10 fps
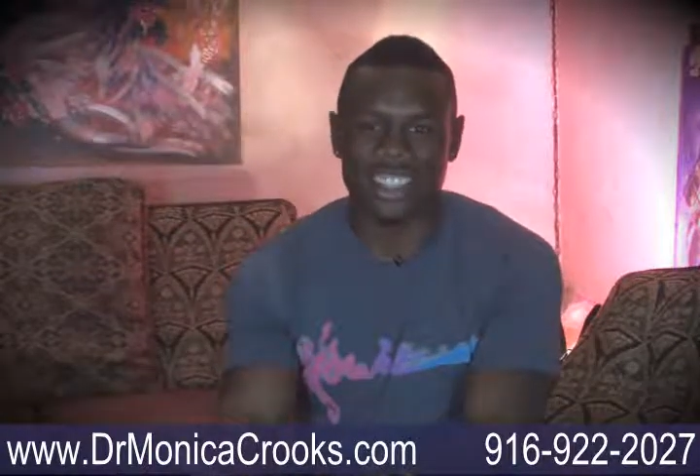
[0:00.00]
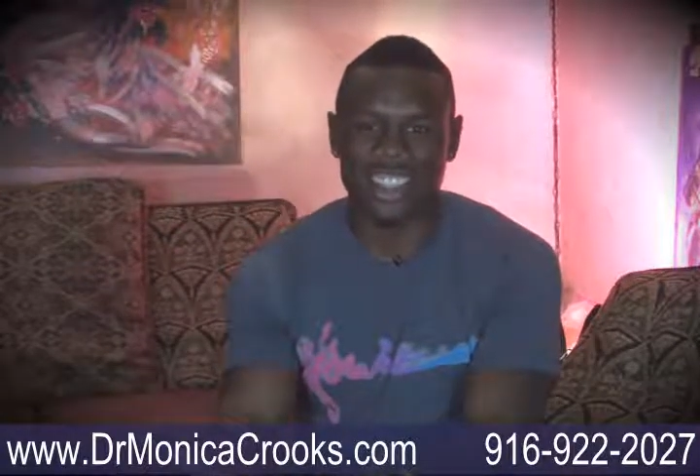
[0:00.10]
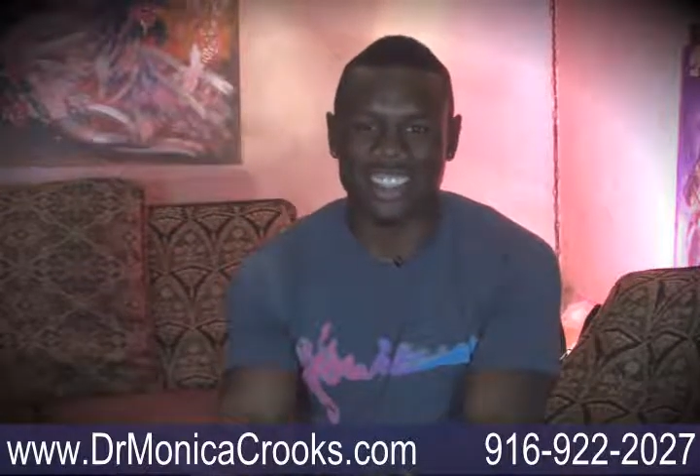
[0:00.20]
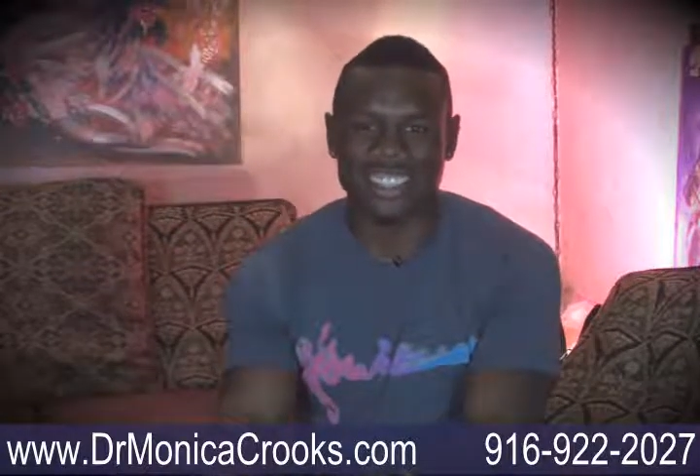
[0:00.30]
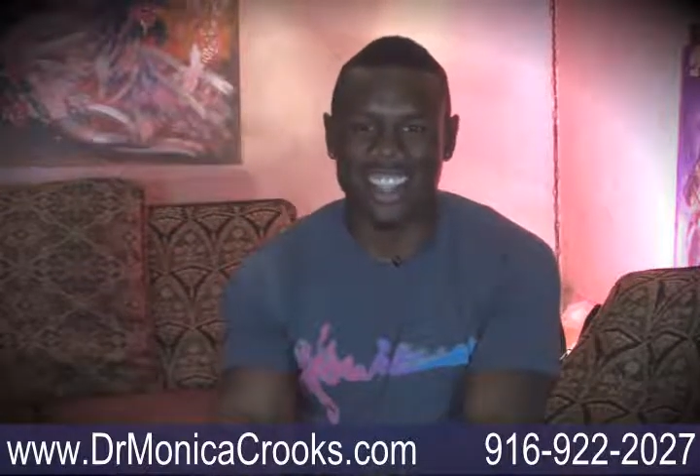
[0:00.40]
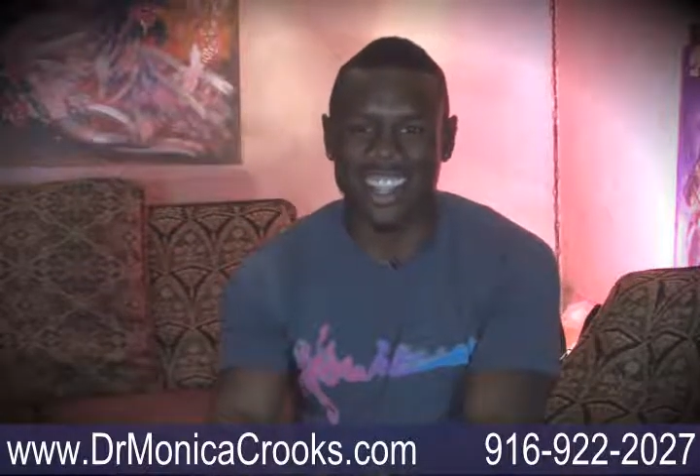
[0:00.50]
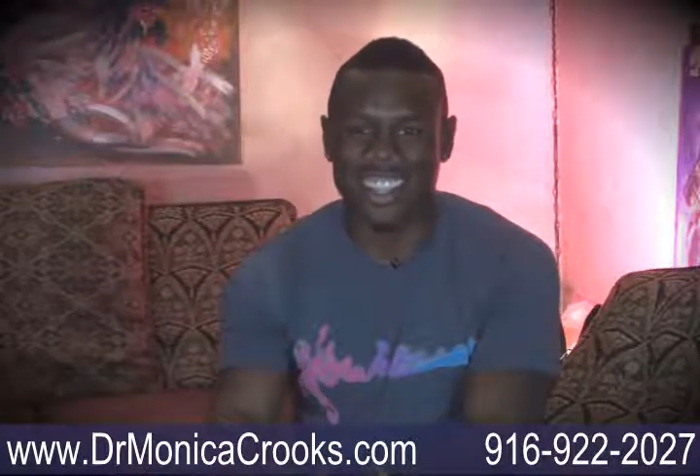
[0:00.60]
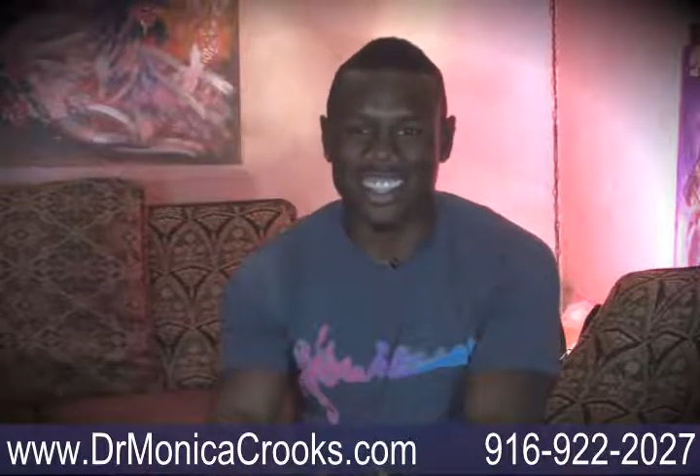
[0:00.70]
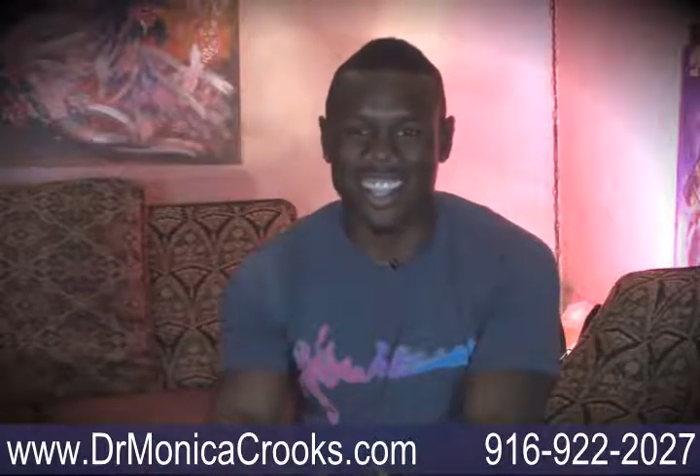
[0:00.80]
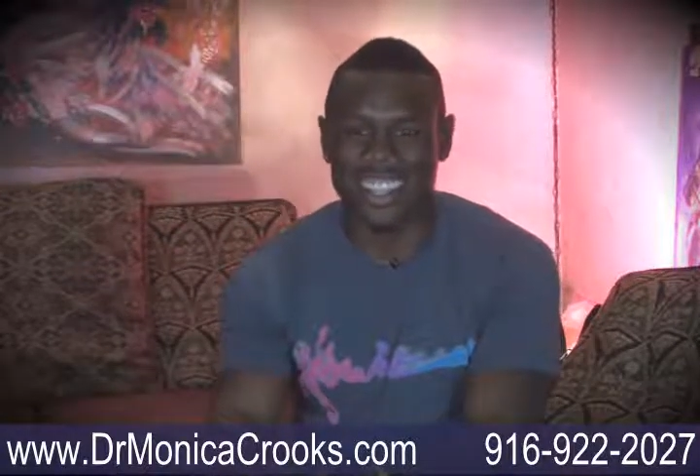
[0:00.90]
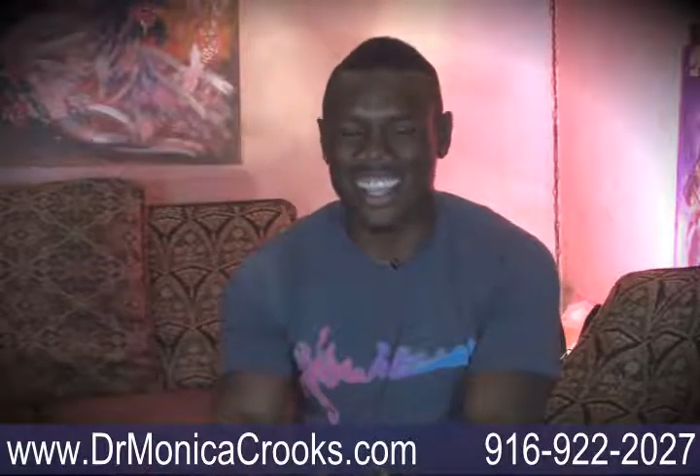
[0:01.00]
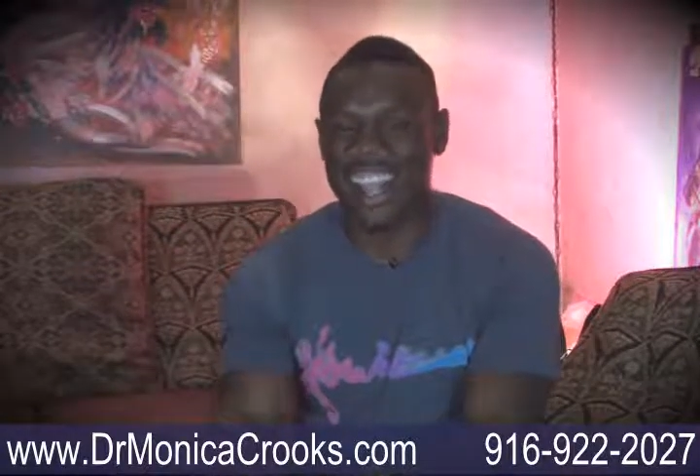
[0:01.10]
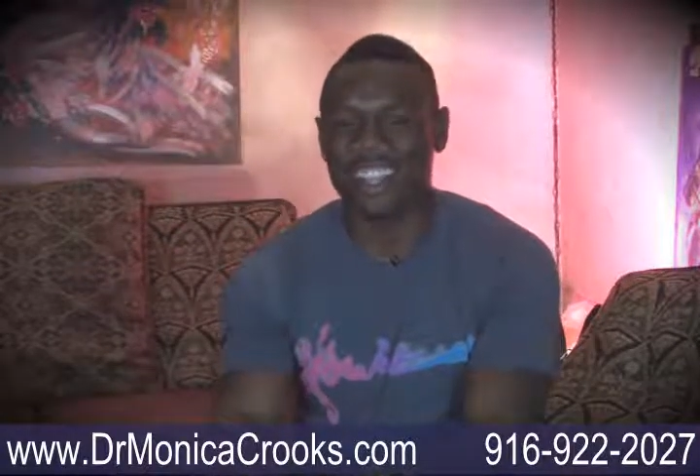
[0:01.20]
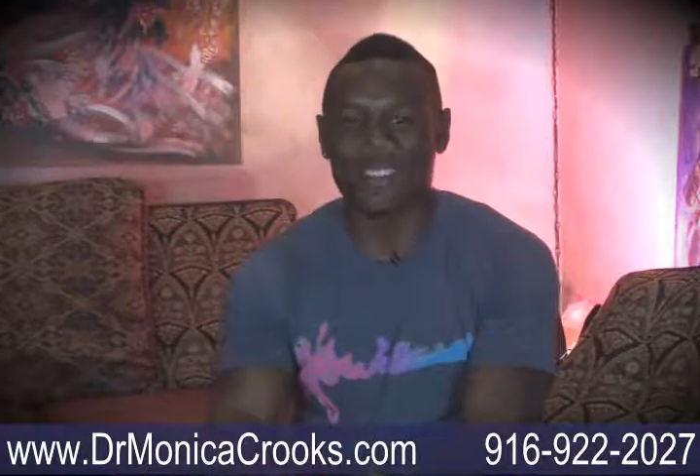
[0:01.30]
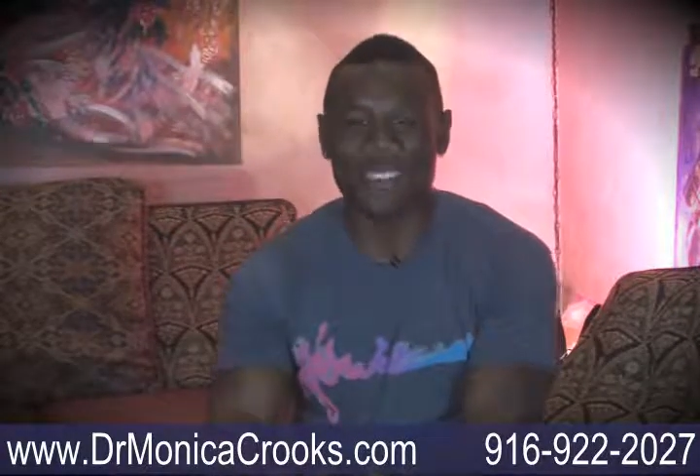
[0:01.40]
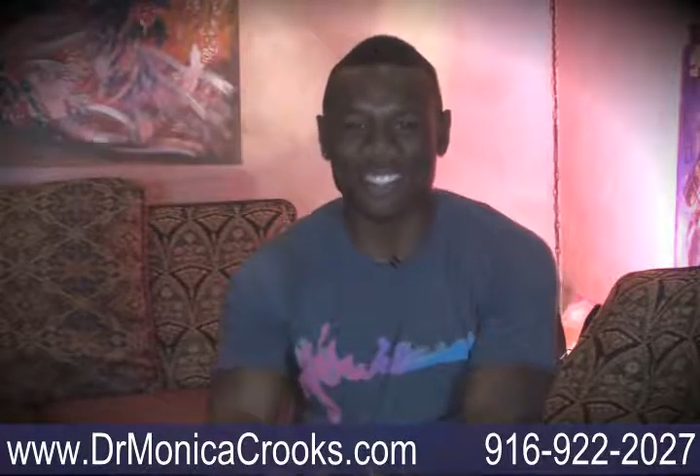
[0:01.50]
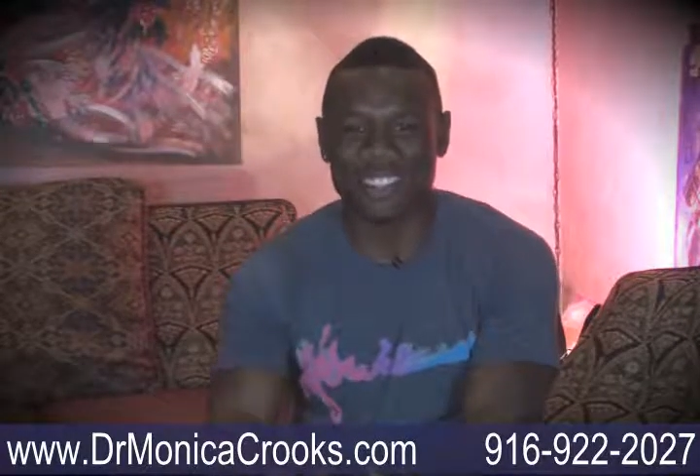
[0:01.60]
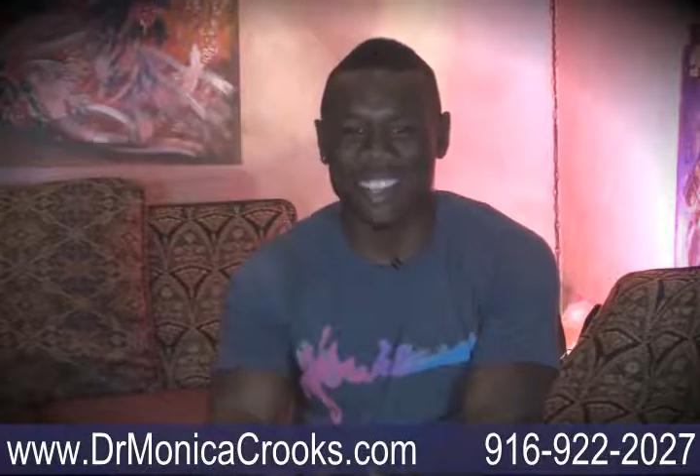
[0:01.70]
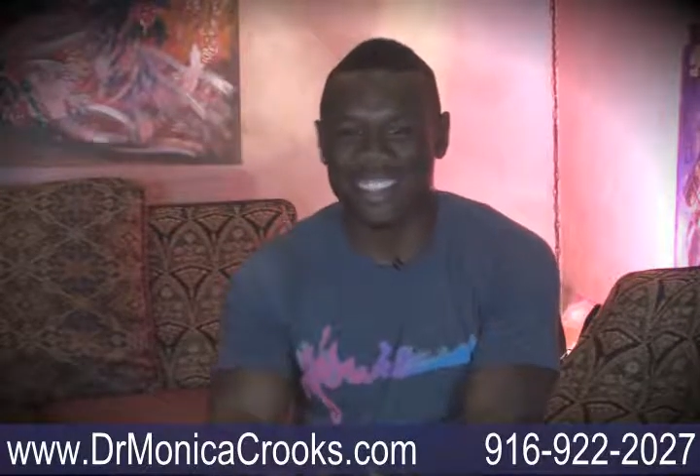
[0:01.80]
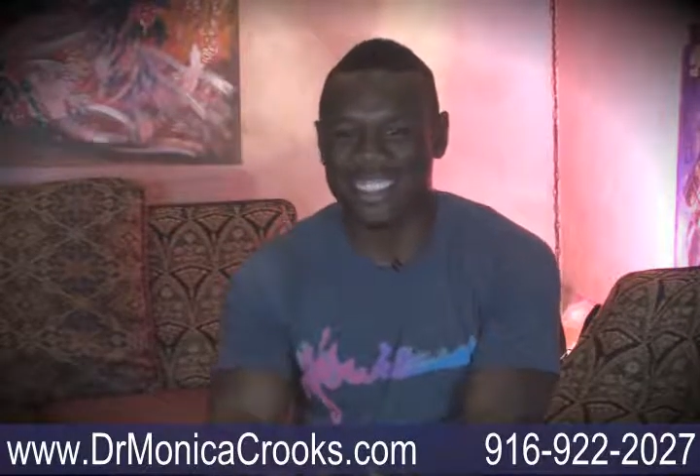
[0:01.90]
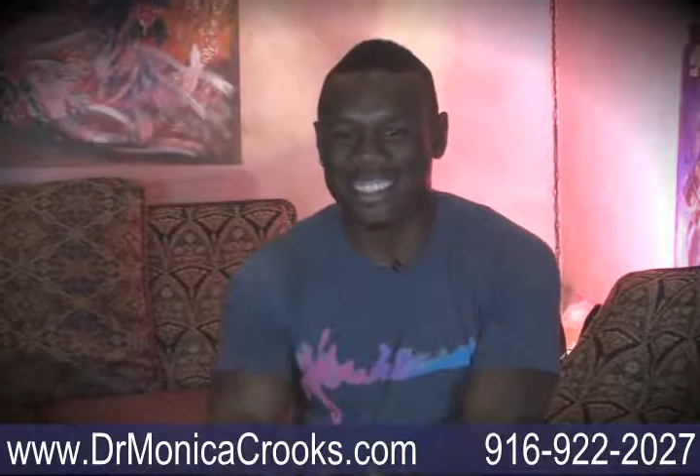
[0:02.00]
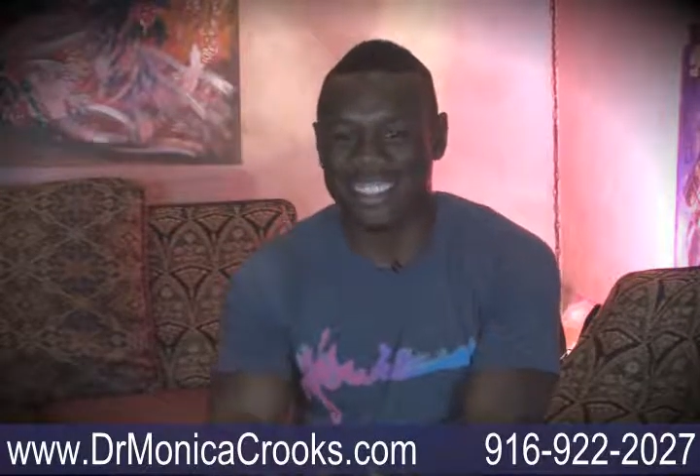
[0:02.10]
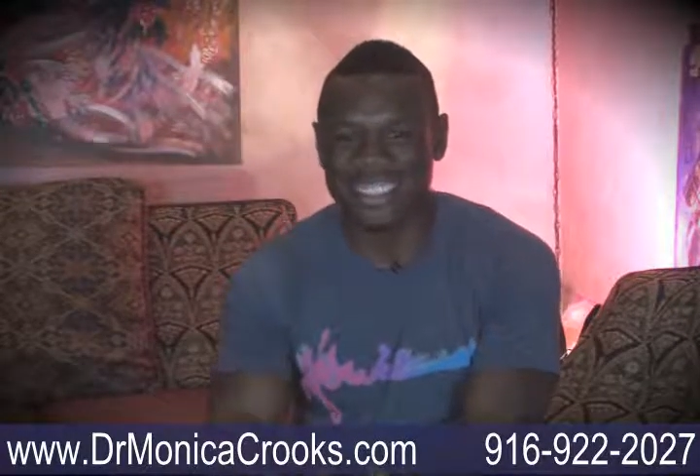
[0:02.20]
Crooks, and uh, yeah, I love my smile.